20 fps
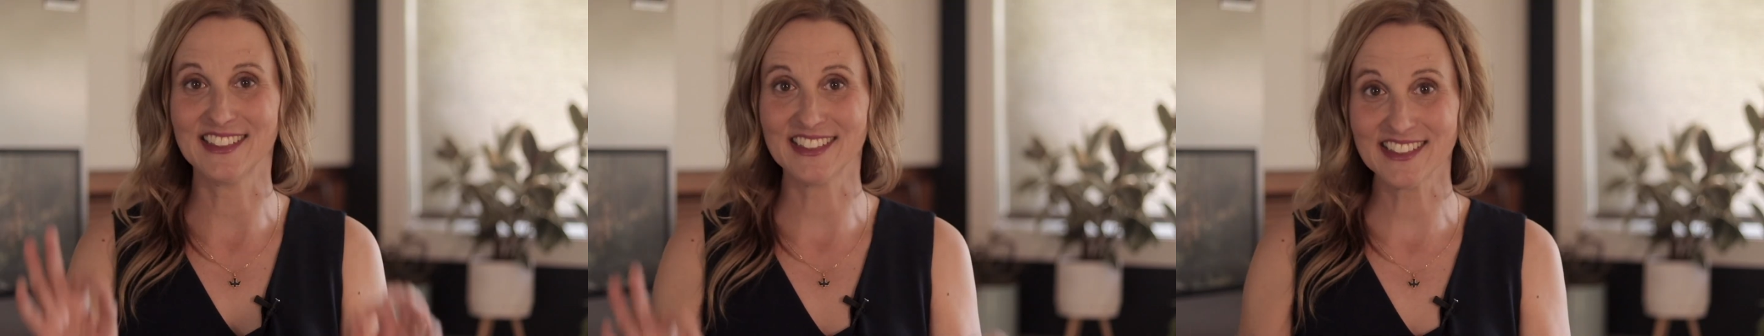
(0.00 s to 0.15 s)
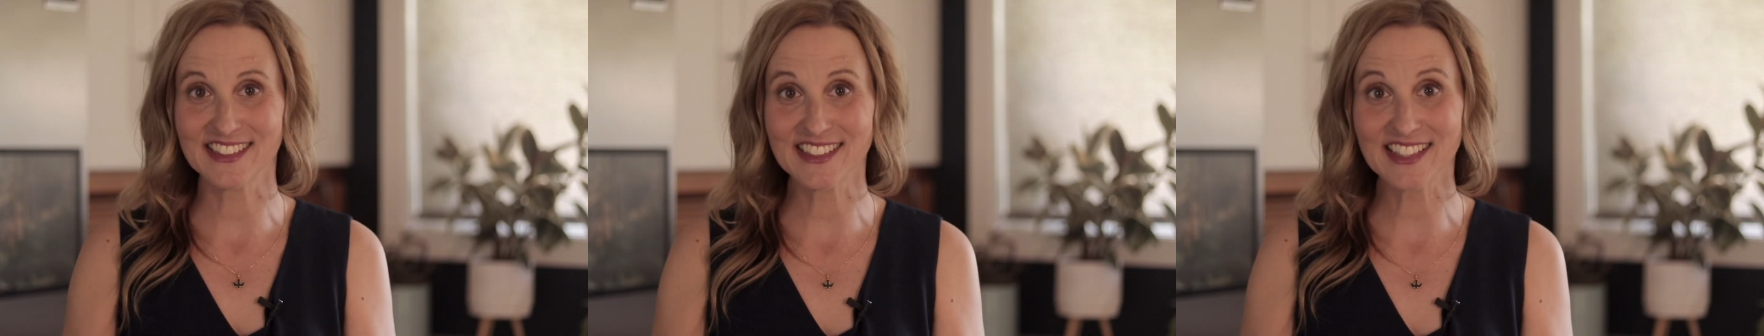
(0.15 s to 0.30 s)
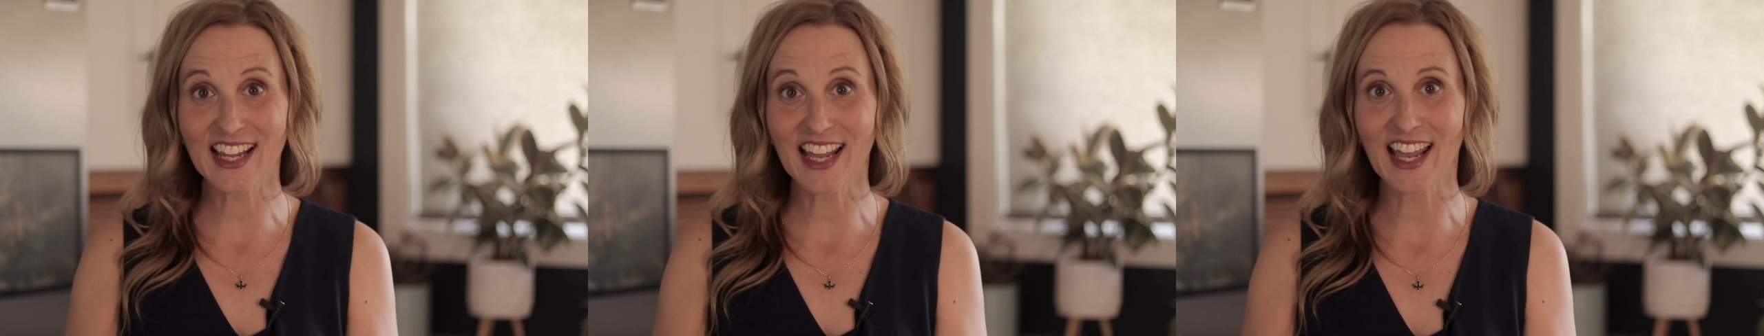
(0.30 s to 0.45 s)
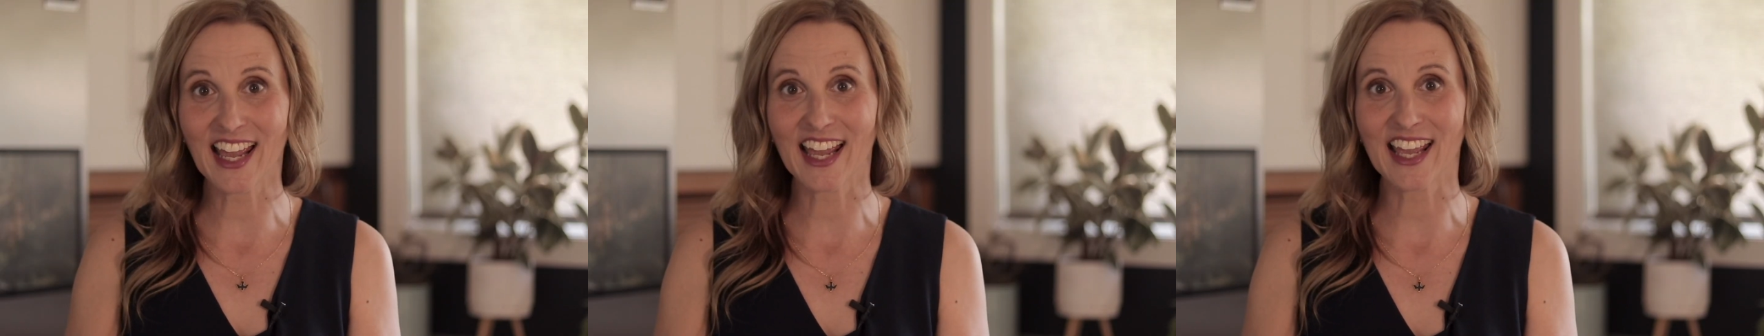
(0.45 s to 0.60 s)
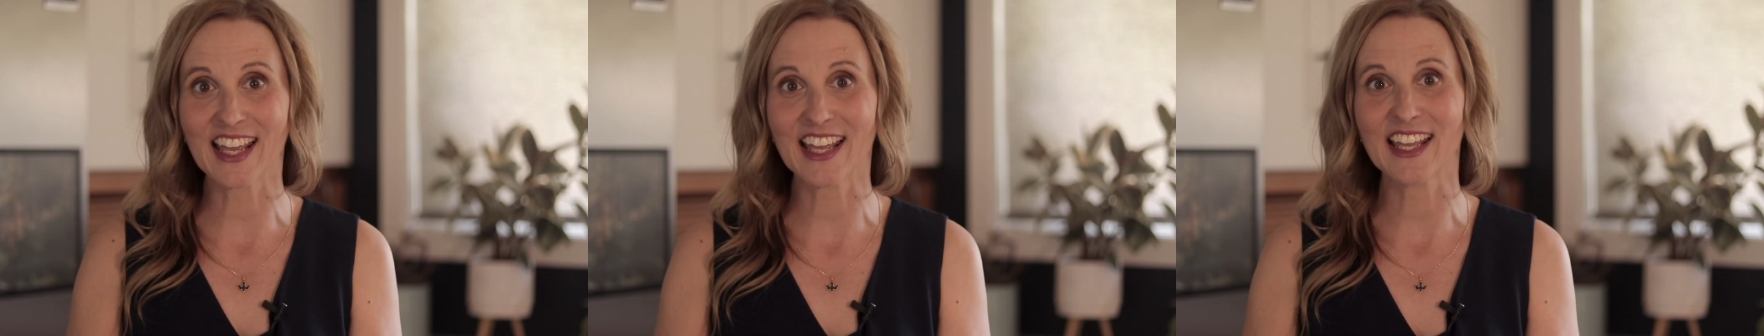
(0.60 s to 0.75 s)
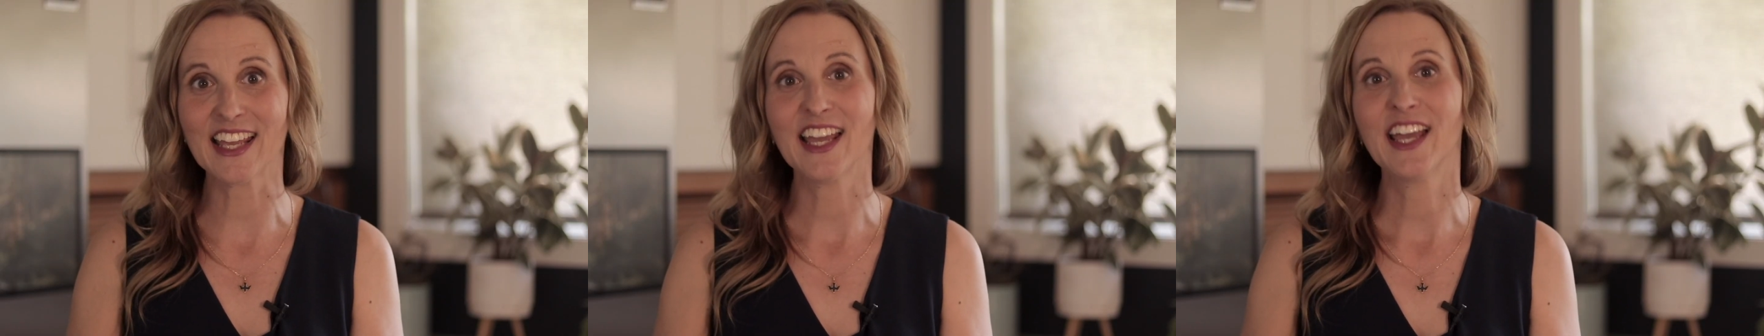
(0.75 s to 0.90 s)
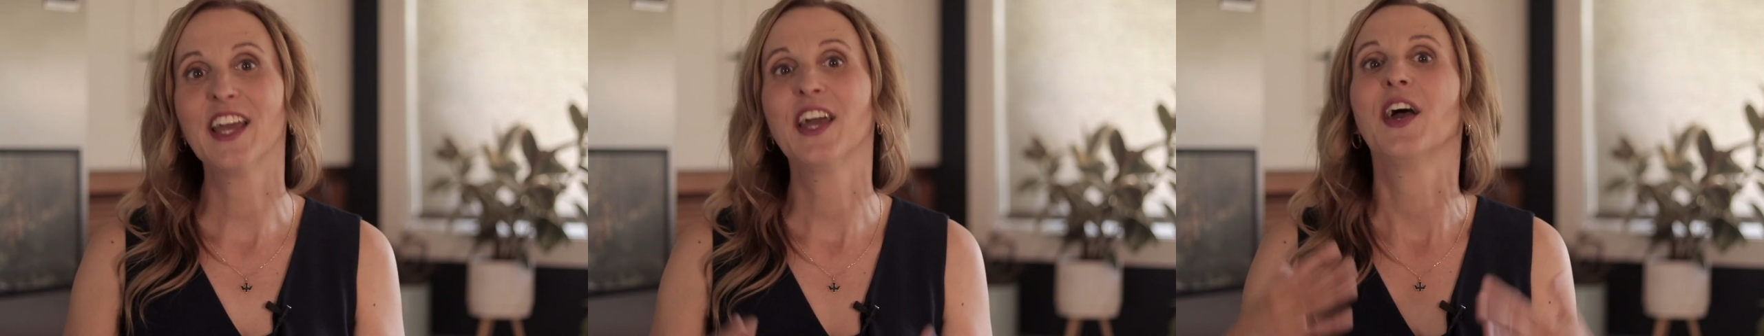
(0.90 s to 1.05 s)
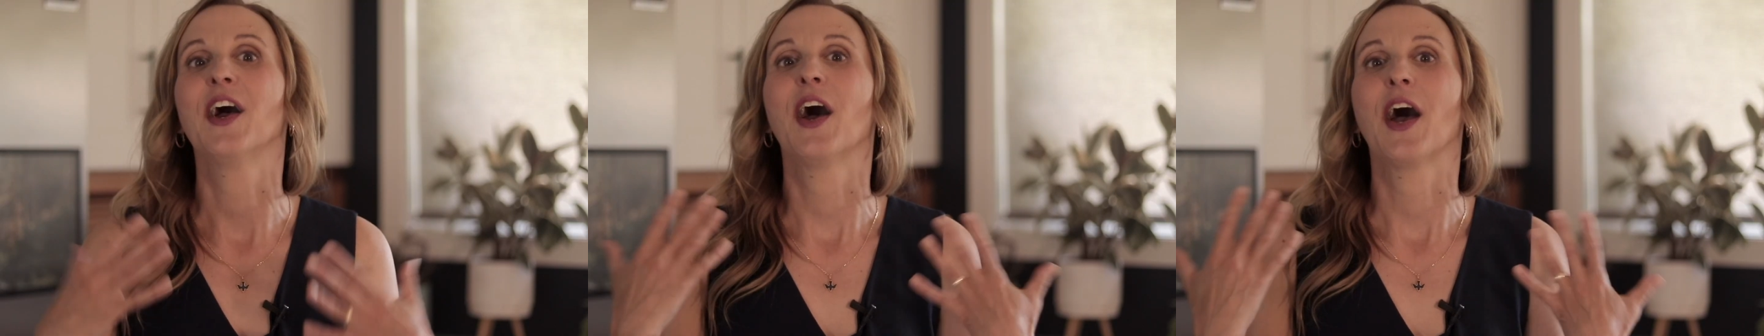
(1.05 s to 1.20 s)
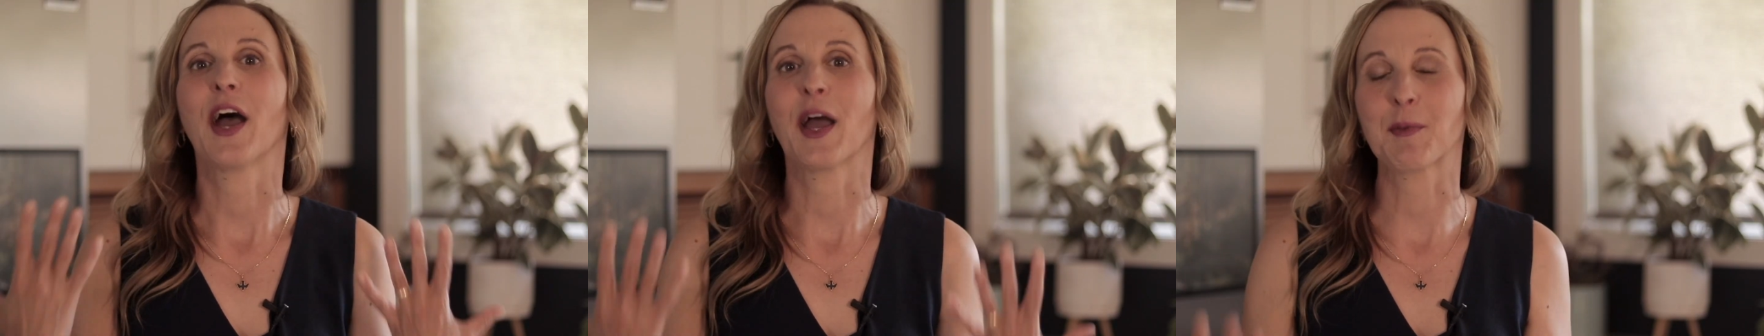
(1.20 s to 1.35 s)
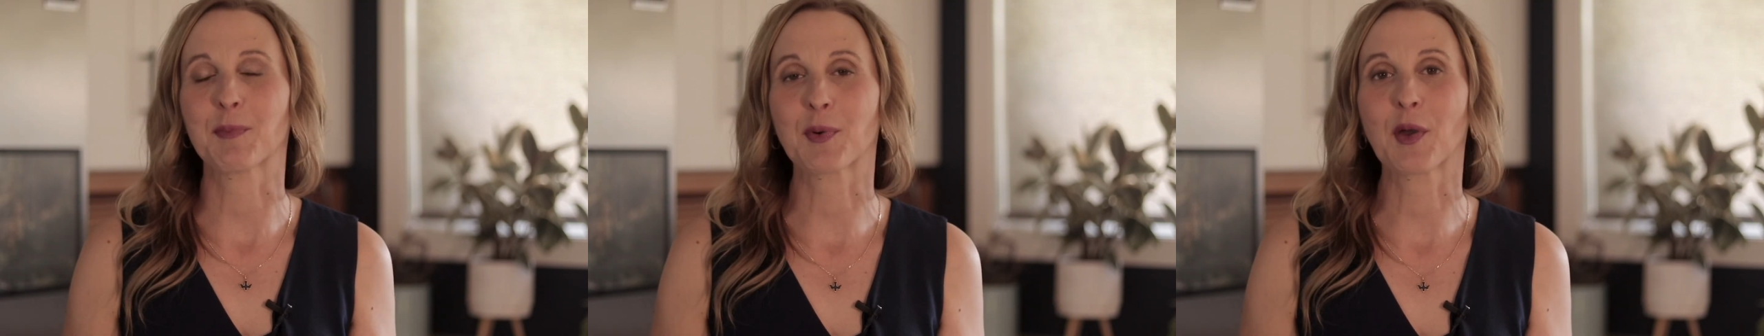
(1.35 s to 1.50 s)
today,
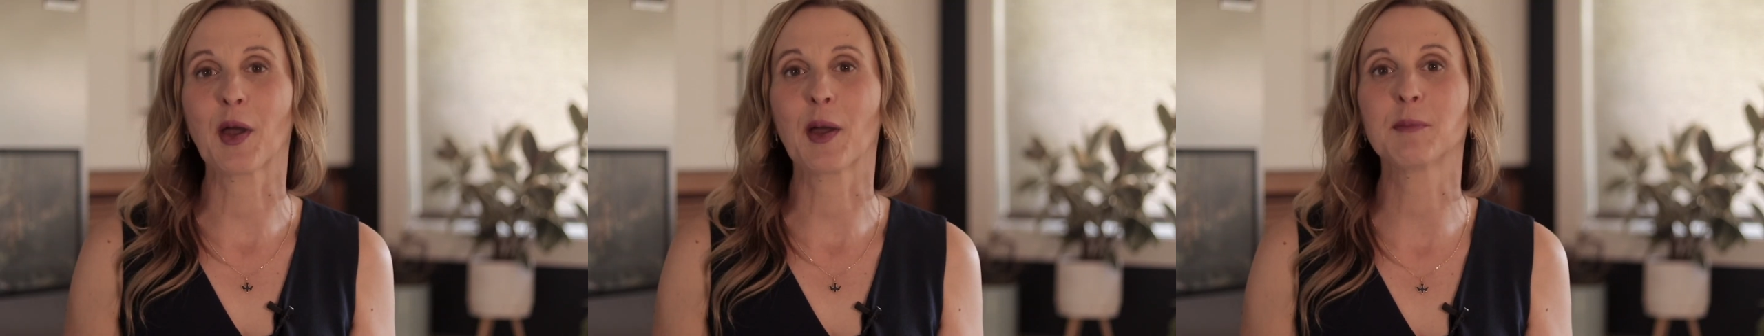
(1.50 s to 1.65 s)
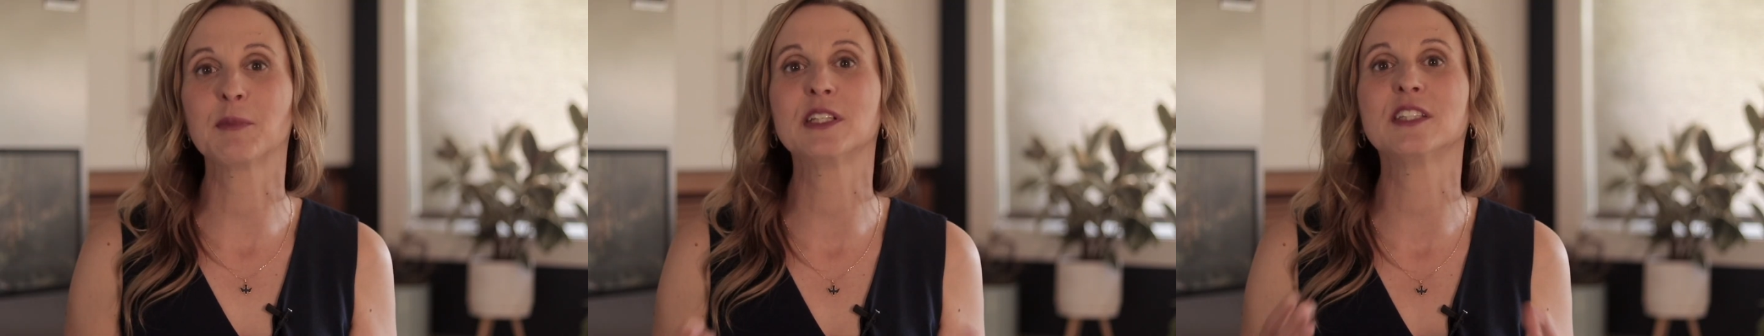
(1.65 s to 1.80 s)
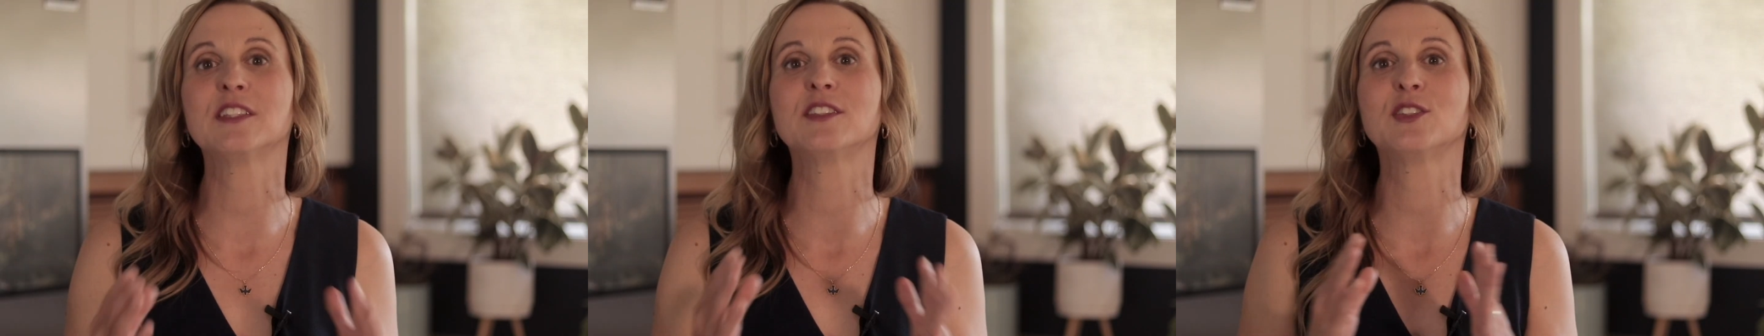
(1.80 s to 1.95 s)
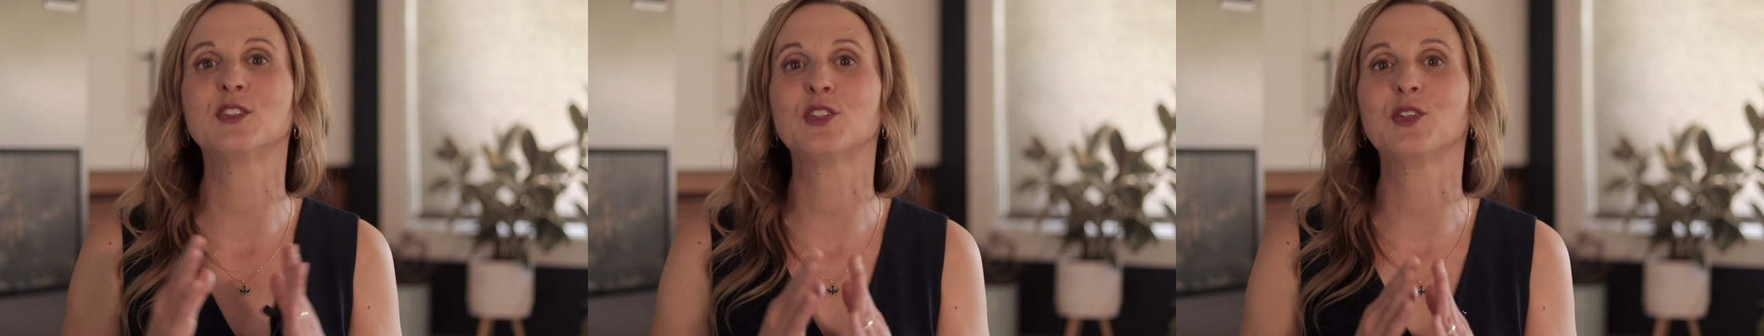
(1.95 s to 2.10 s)
I promise